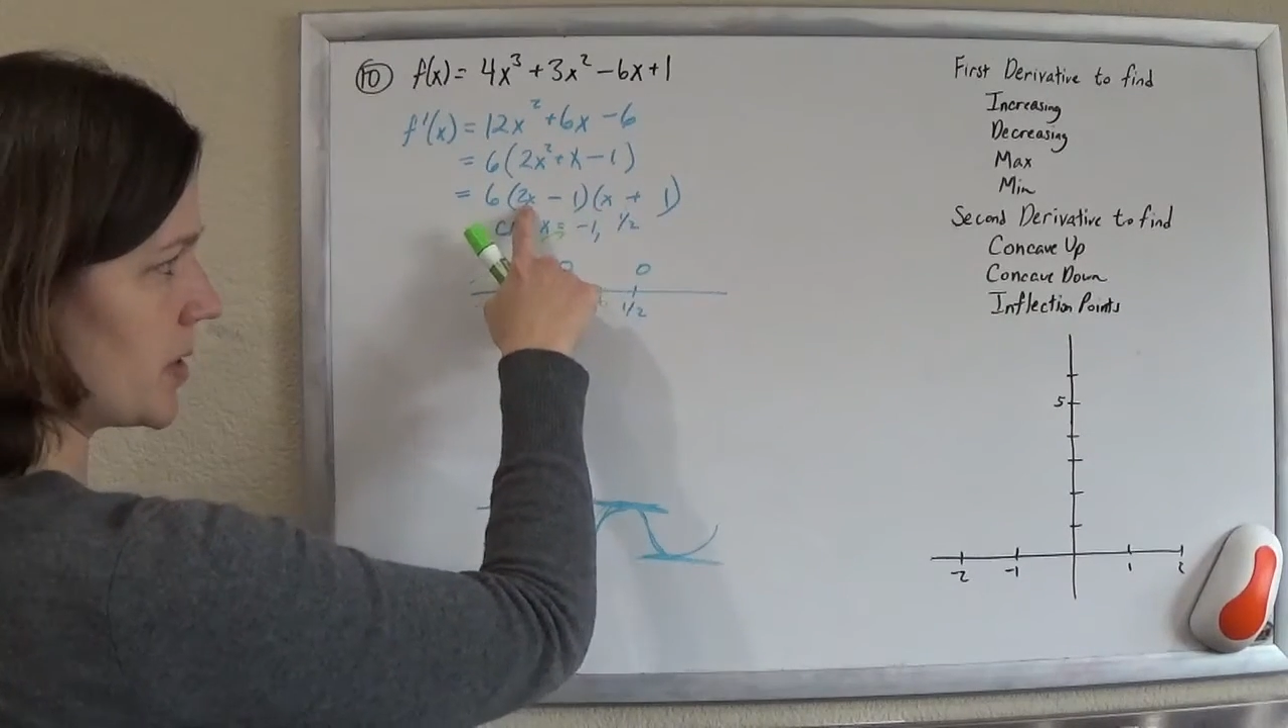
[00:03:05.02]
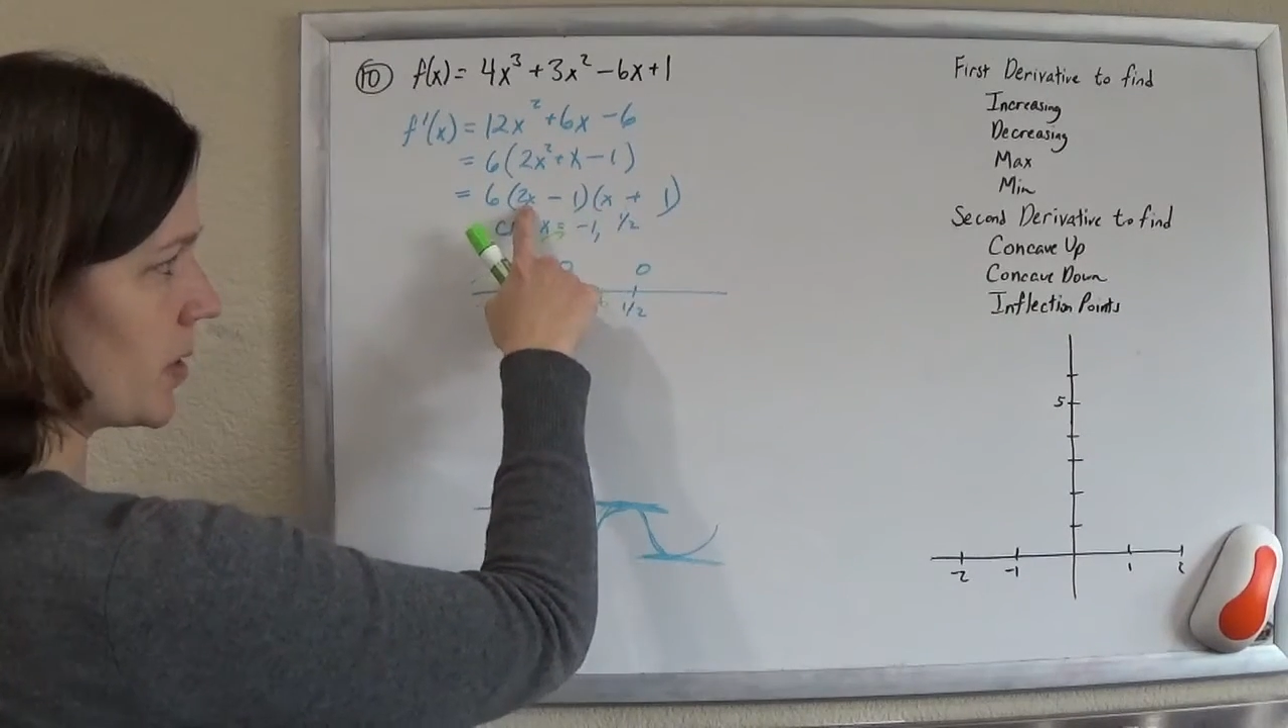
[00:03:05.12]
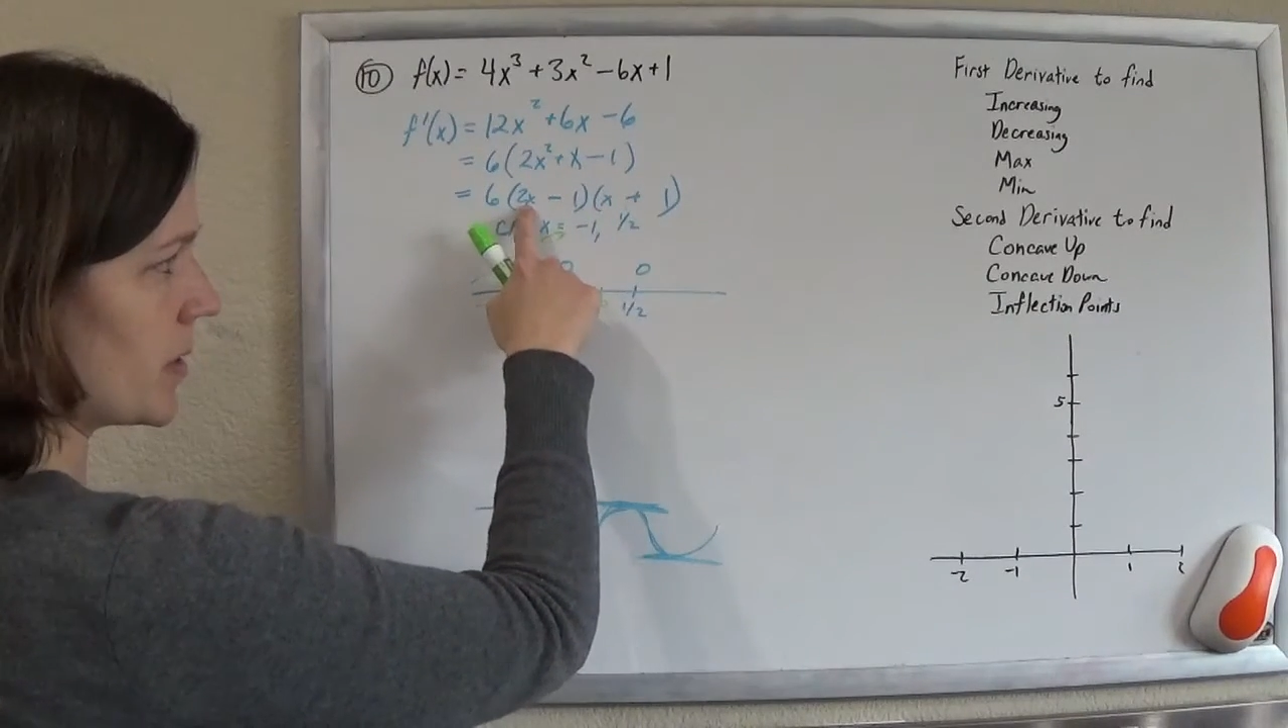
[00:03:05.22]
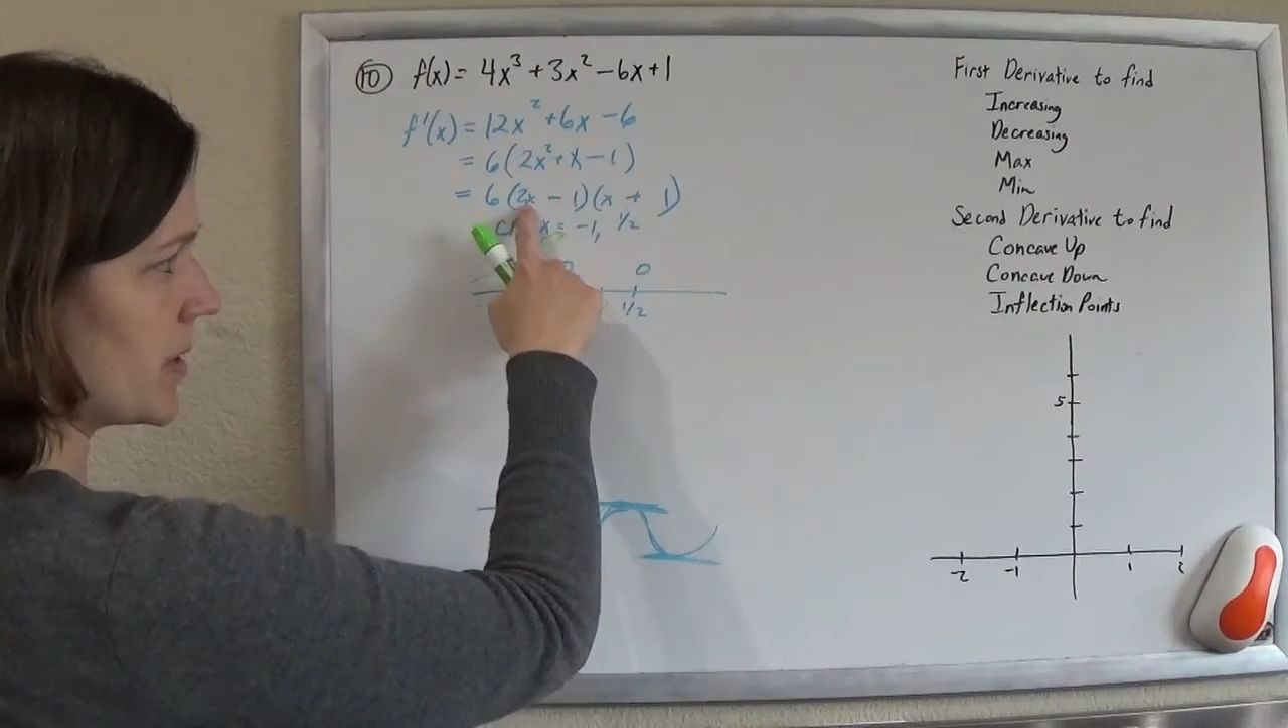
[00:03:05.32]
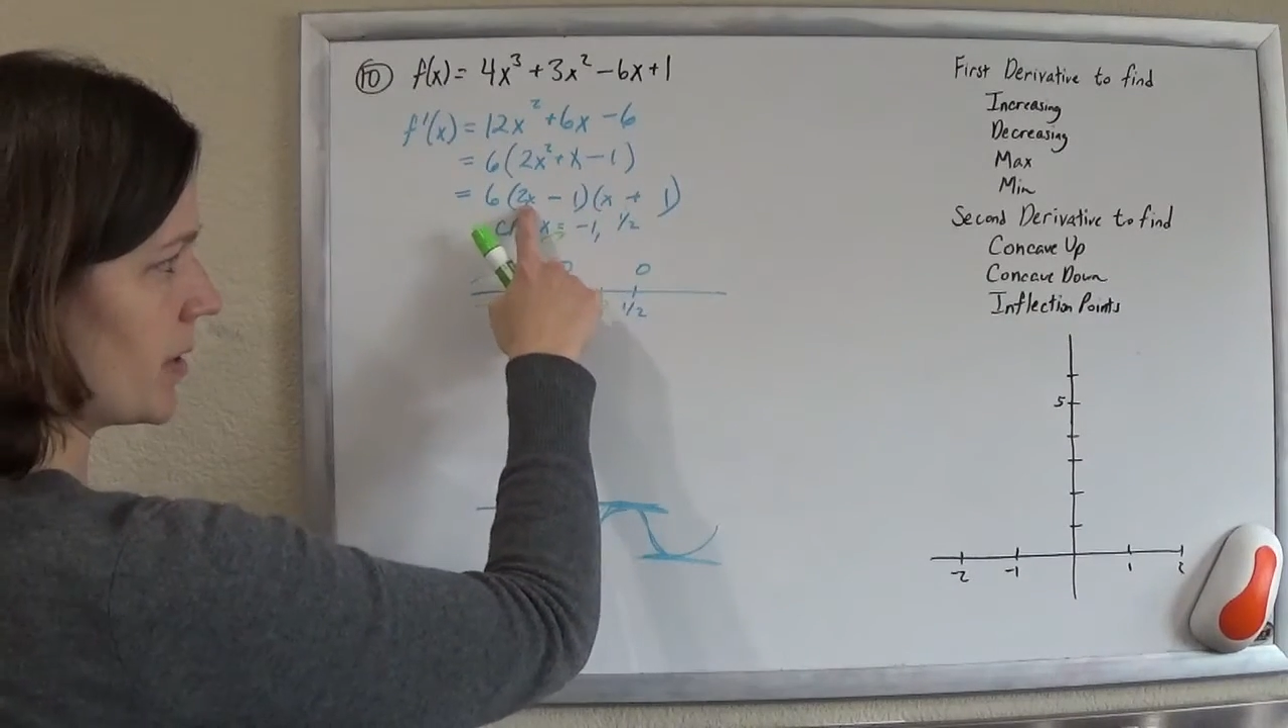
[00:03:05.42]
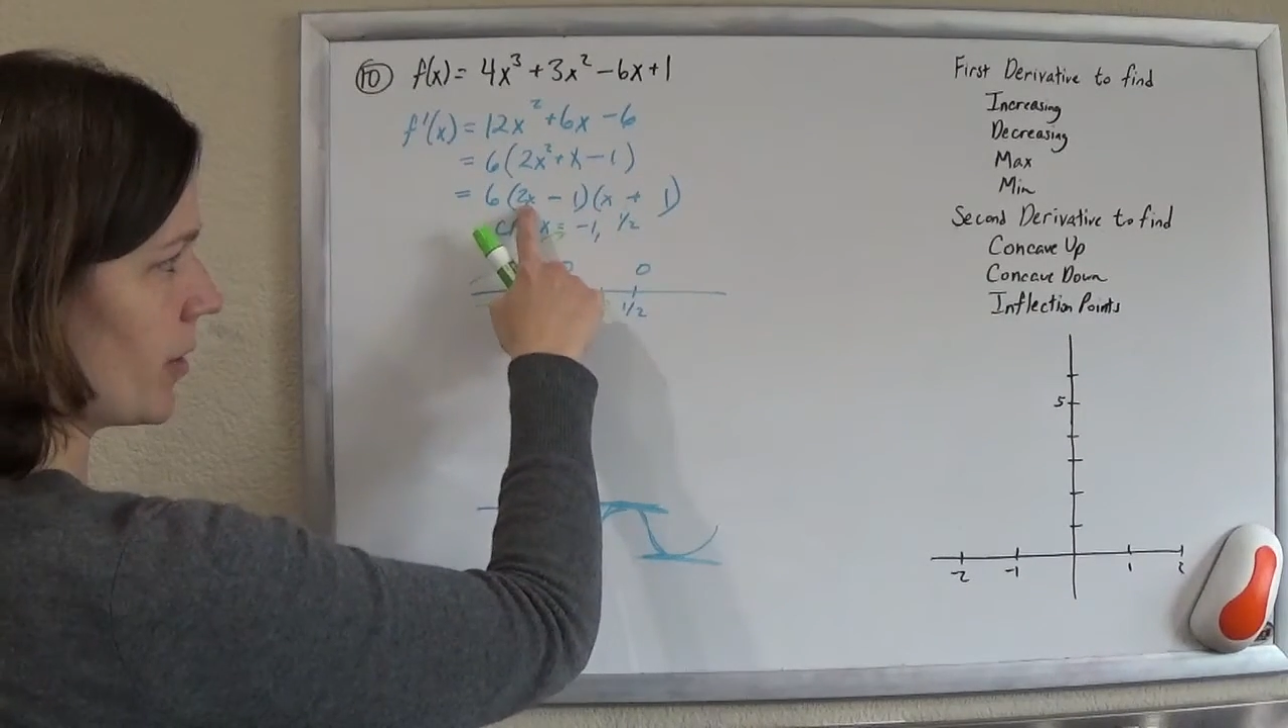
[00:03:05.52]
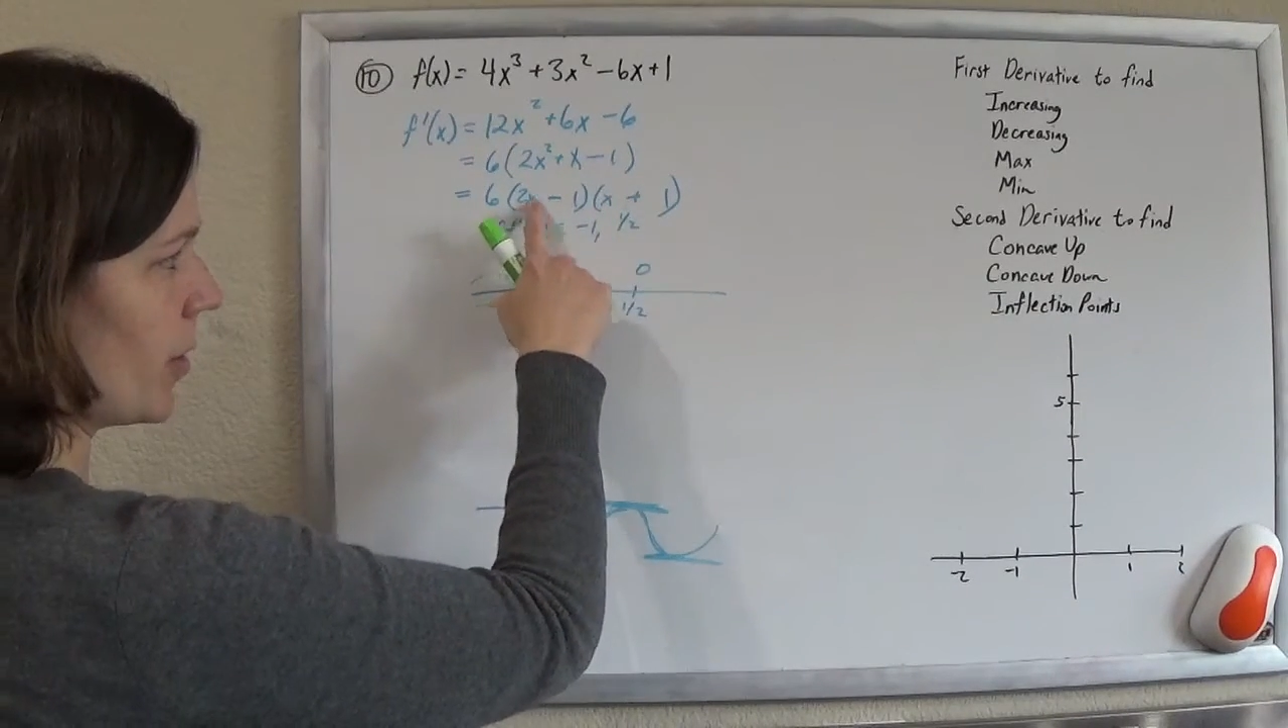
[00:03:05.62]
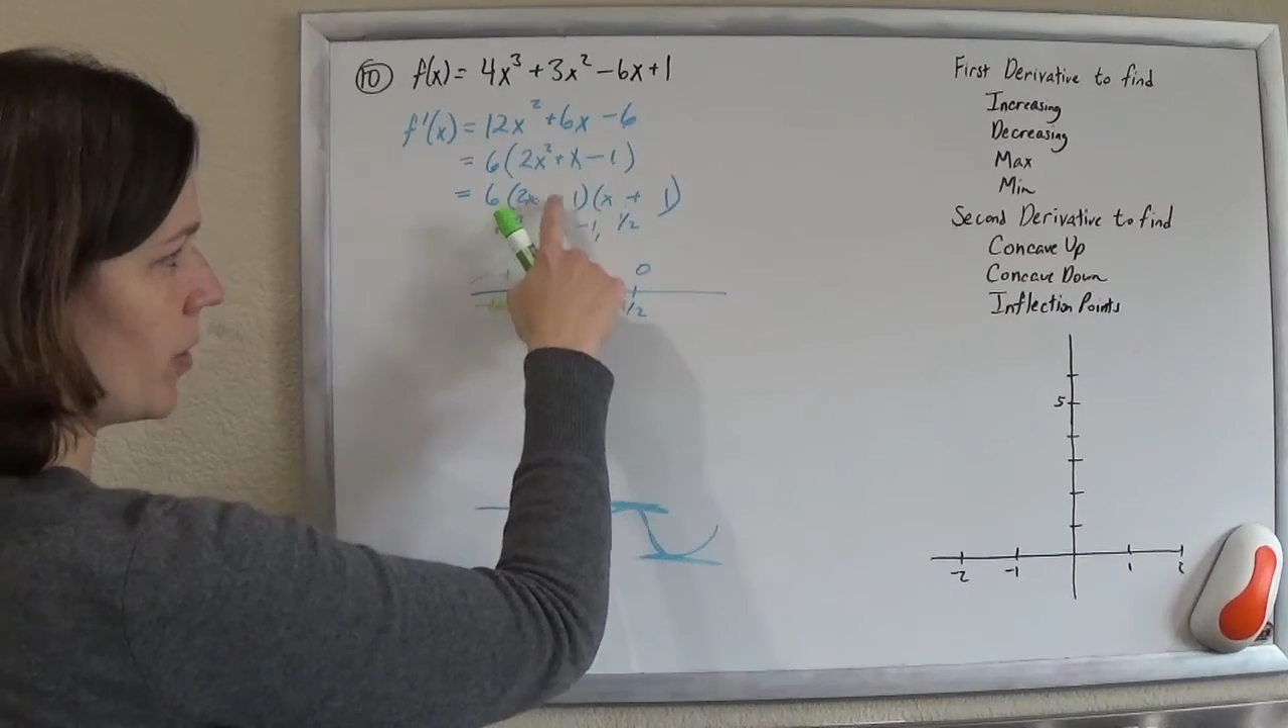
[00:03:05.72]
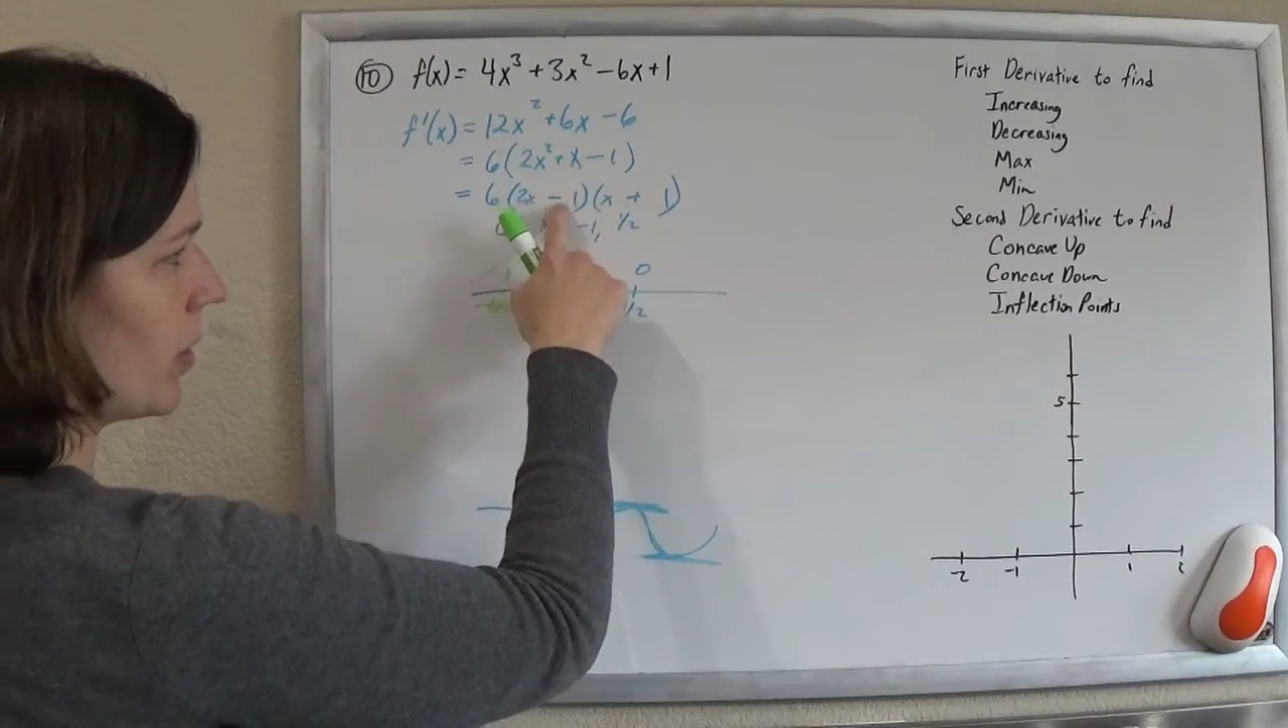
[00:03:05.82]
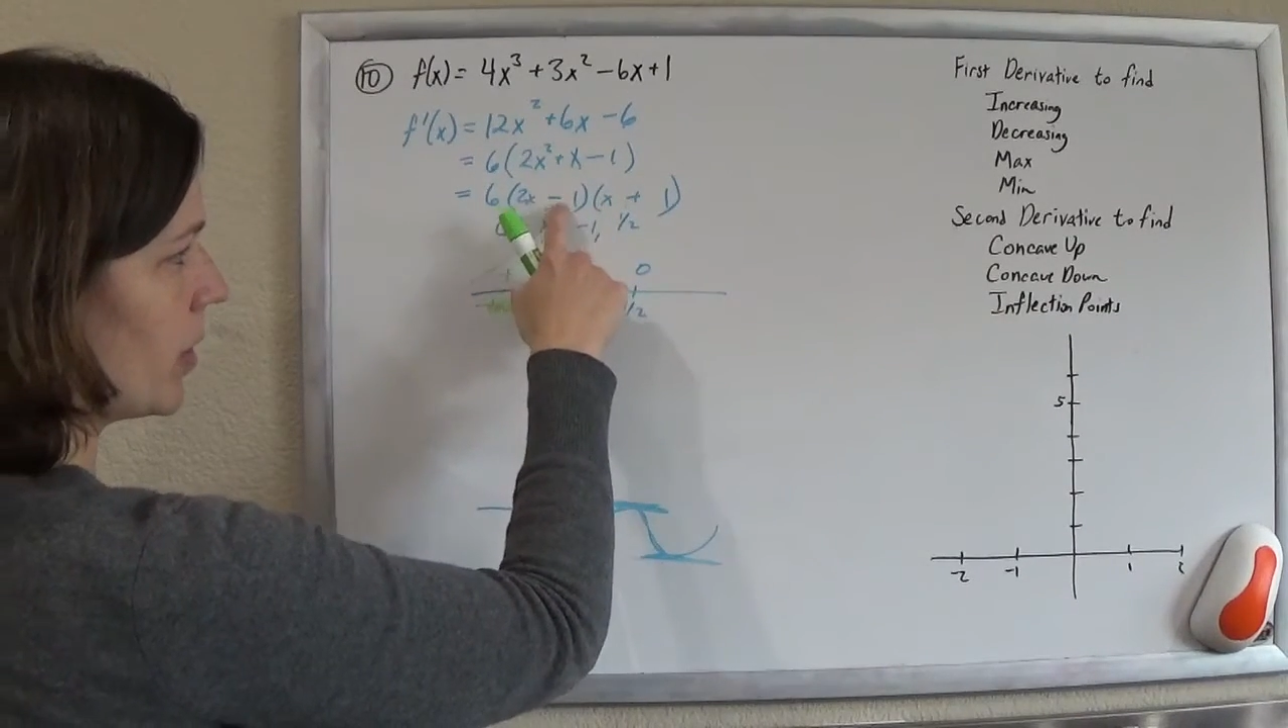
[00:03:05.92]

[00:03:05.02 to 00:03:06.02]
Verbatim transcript: 0 is 0,